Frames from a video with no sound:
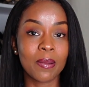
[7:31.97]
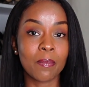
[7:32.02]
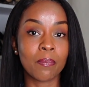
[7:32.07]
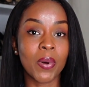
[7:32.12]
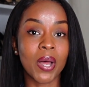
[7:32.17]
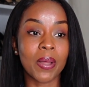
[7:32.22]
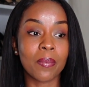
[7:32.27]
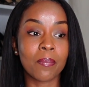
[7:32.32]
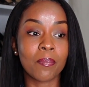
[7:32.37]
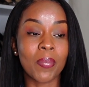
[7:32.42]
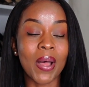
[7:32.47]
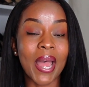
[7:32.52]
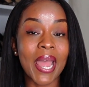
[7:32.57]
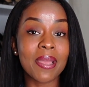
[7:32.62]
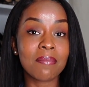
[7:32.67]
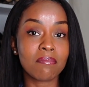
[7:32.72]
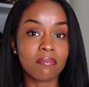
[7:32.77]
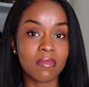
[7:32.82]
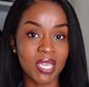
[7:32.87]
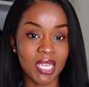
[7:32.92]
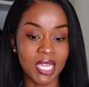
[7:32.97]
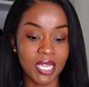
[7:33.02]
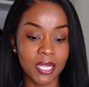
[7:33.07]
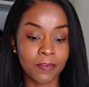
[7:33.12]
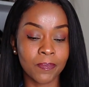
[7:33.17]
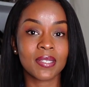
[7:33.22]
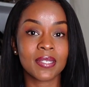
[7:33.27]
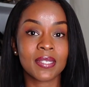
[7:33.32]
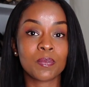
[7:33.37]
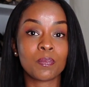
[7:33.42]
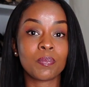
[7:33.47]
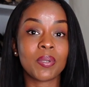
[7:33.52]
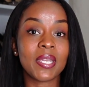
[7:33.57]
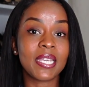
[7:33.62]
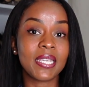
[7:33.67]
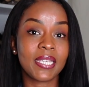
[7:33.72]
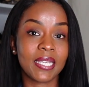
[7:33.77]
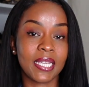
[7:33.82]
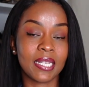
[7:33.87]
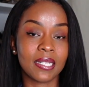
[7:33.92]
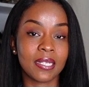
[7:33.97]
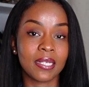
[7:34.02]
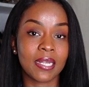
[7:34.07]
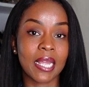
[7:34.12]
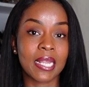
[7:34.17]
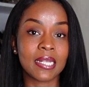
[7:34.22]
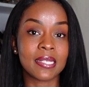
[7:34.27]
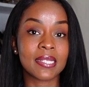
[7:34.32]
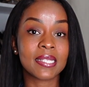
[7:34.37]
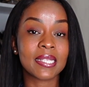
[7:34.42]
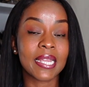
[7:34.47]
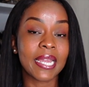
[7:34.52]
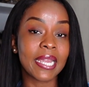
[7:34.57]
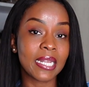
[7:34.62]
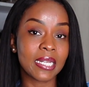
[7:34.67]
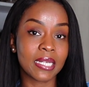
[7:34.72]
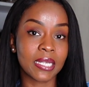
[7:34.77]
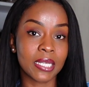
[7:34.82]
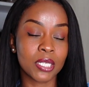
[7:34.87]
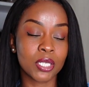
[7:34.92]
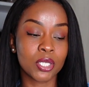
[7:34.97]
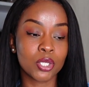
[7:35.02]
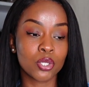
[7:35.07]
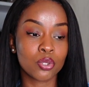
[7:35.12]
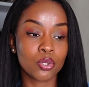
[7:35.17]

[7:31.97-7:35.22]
But by me speaking and saying it